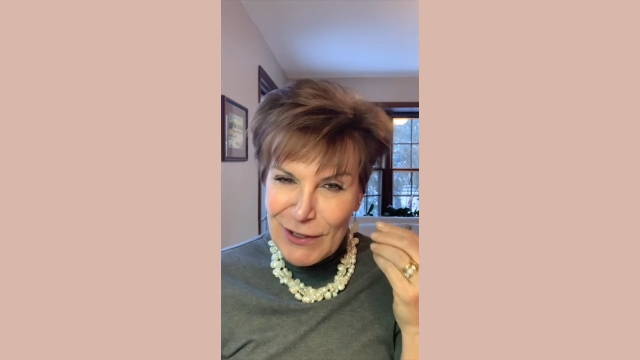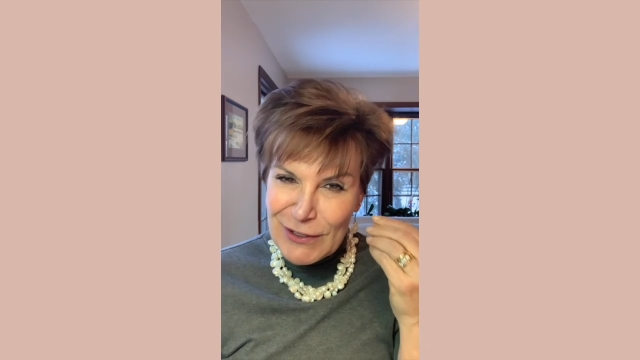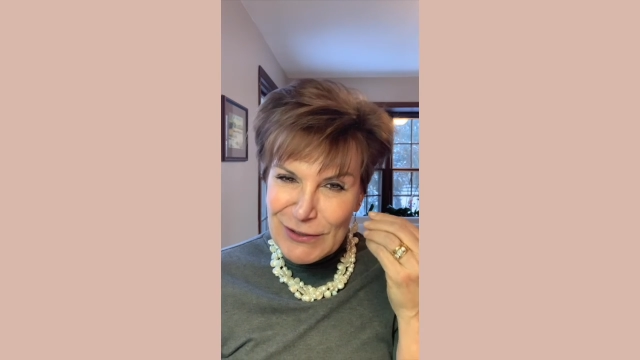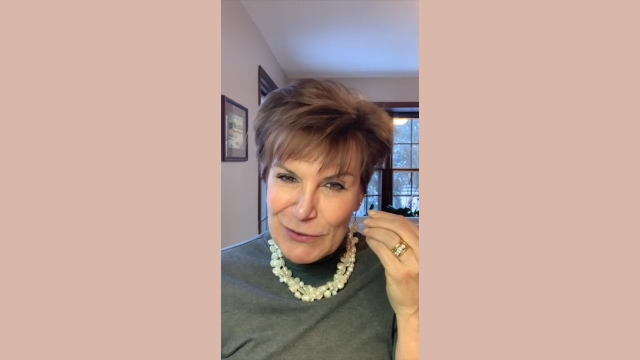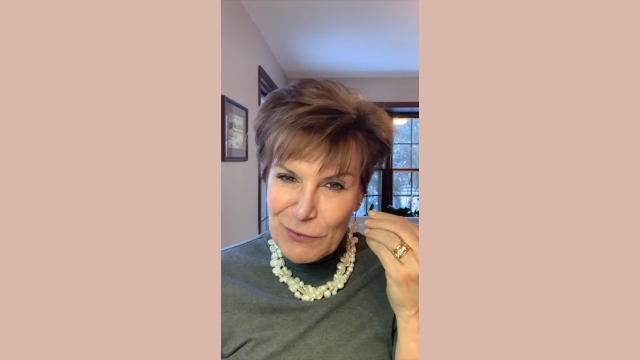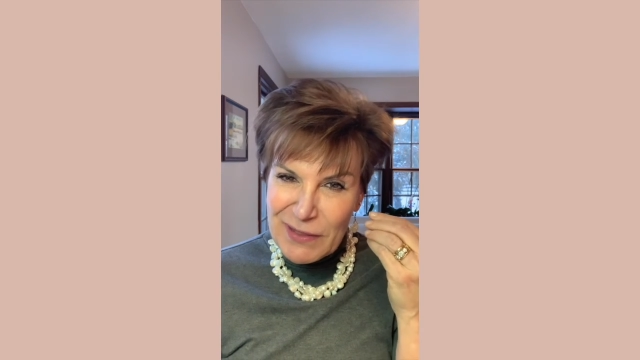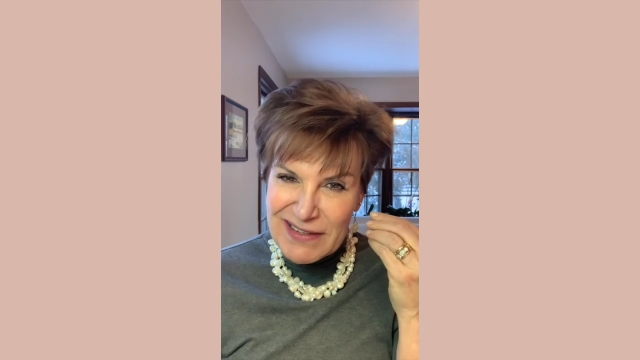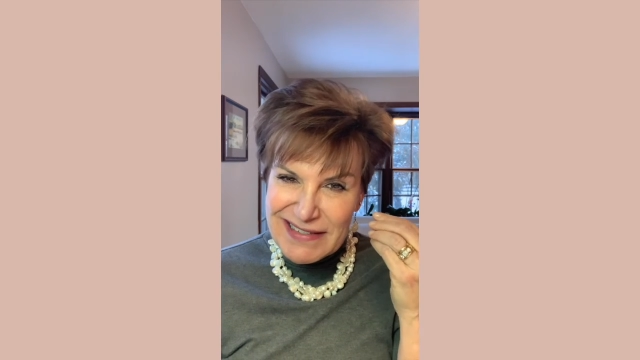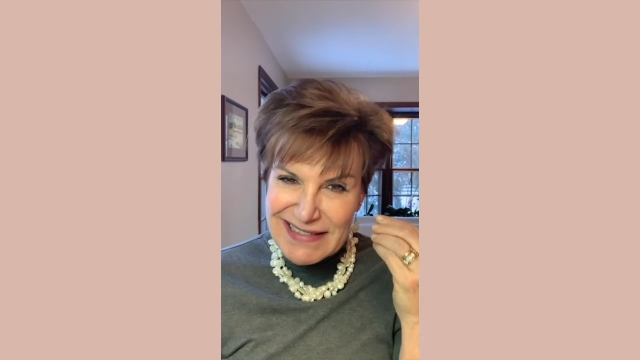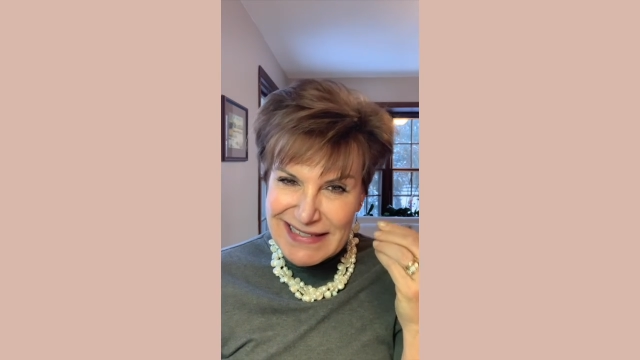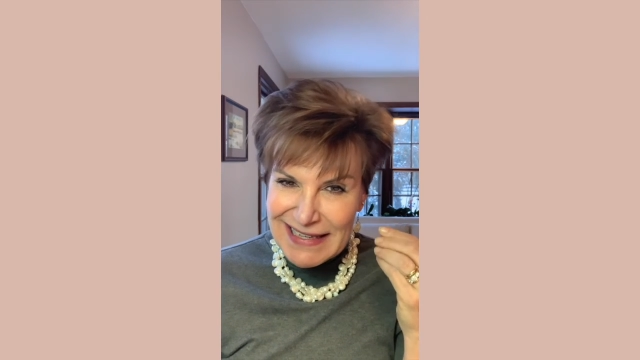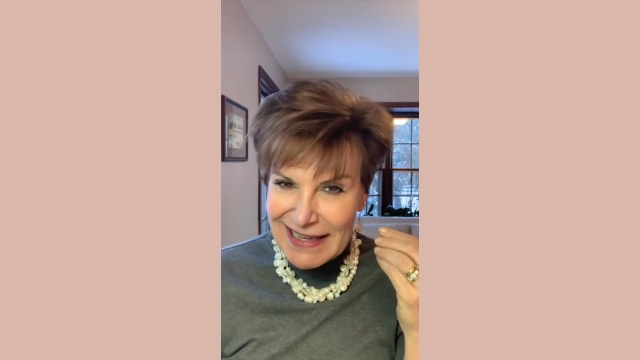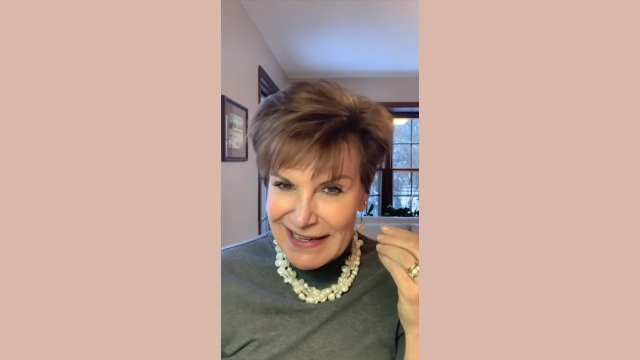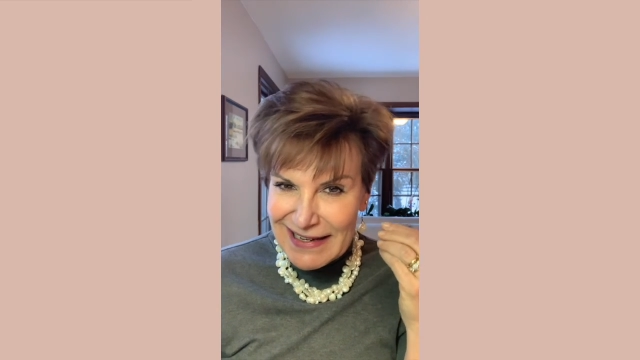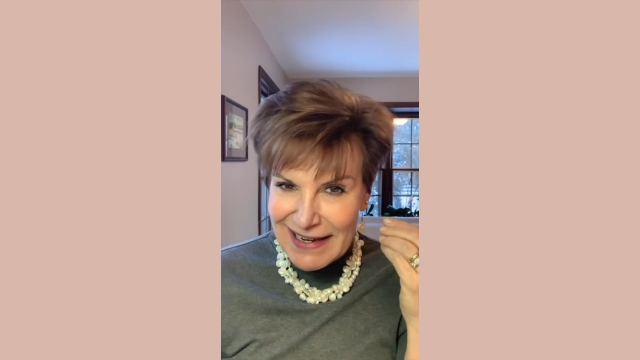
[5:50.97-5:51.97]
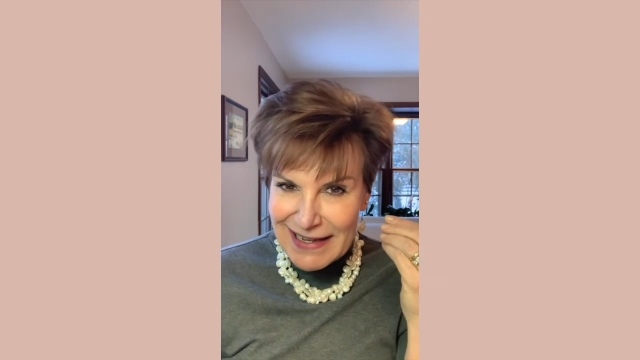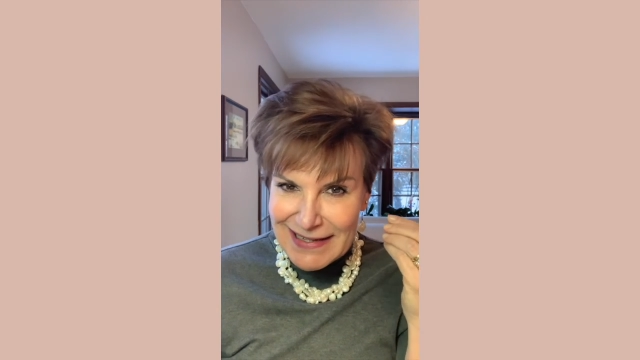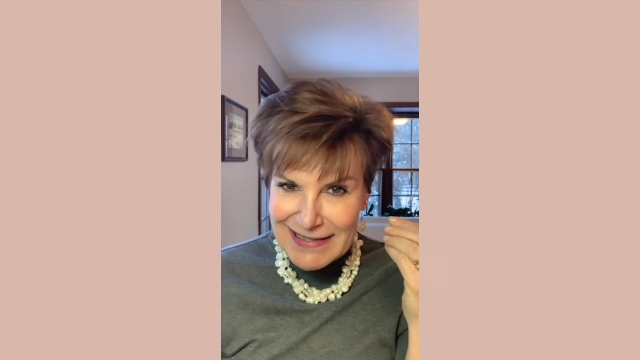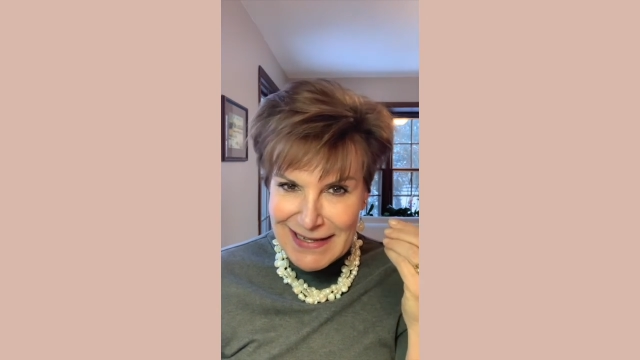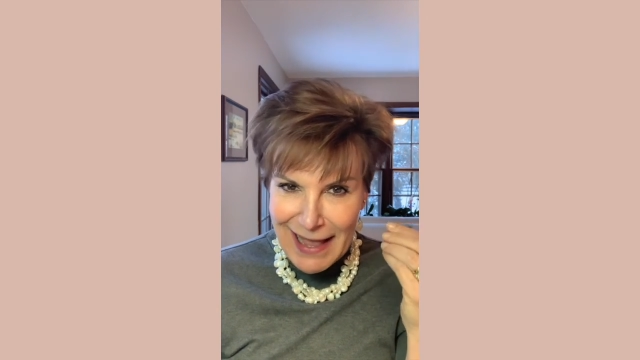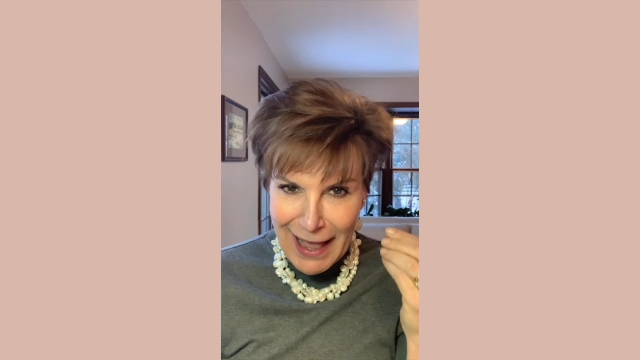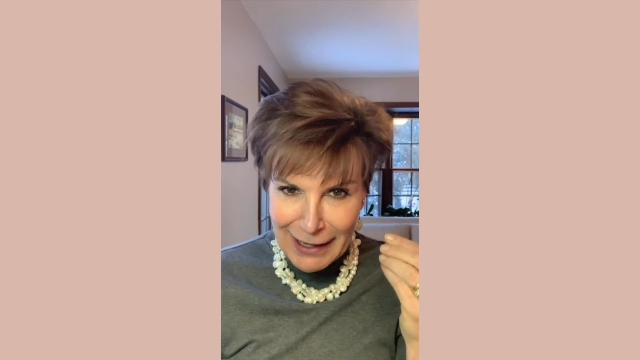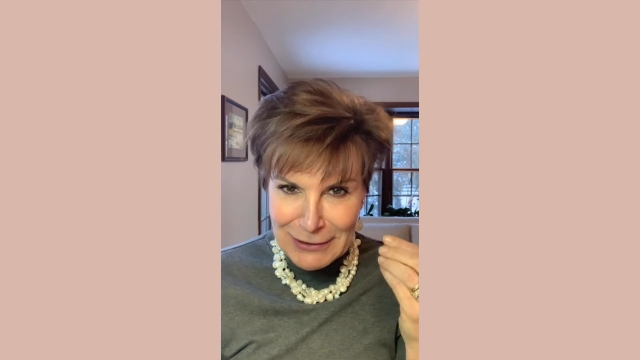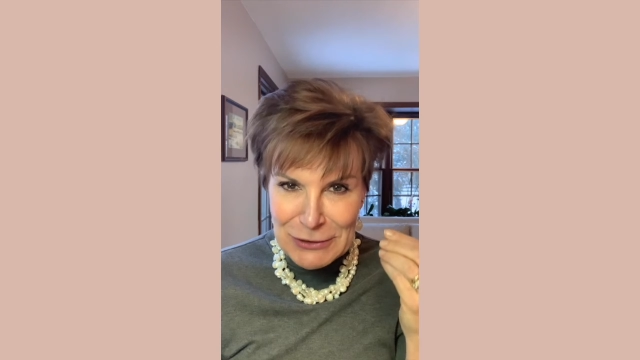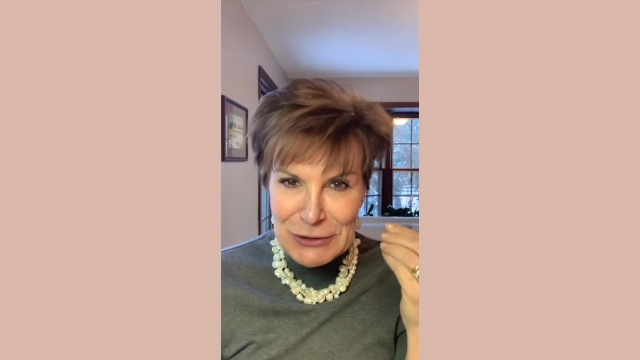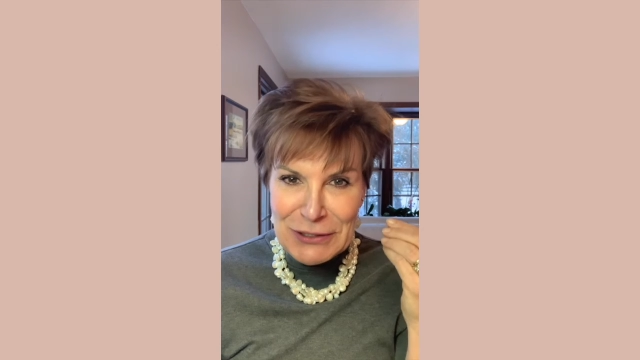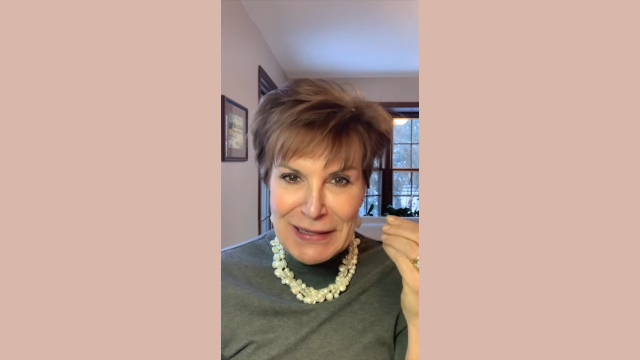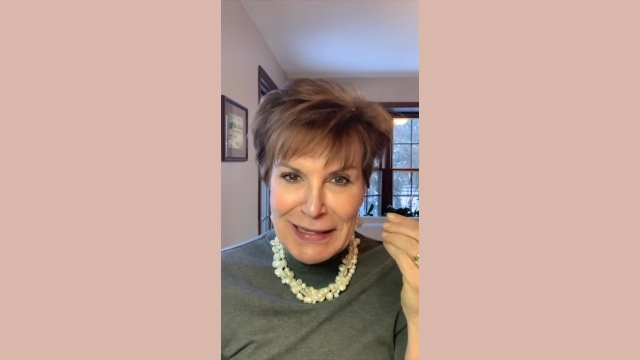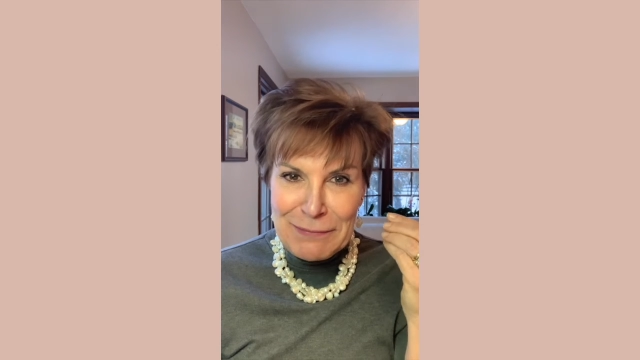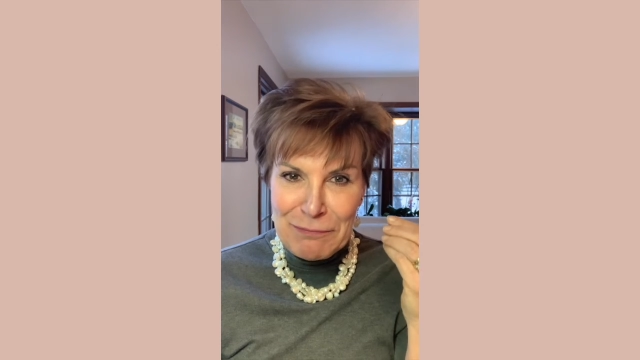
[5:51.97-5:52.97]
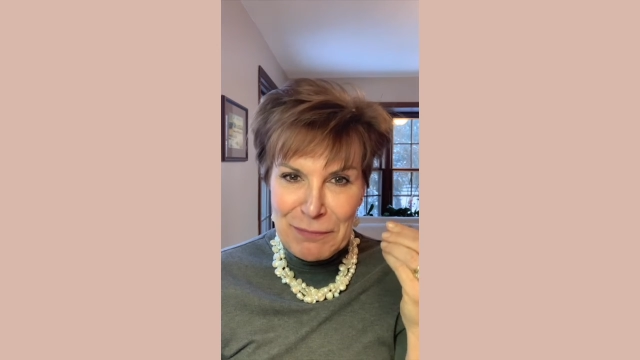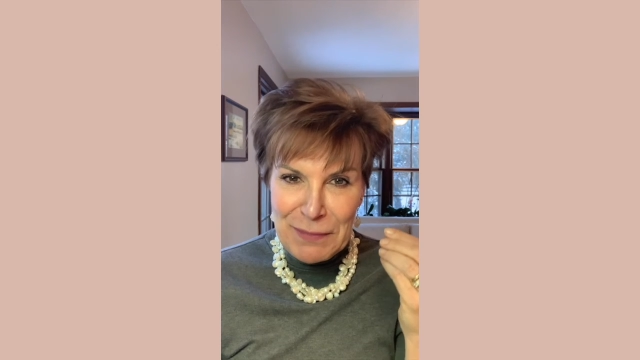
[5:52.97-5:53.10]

So the skin is actually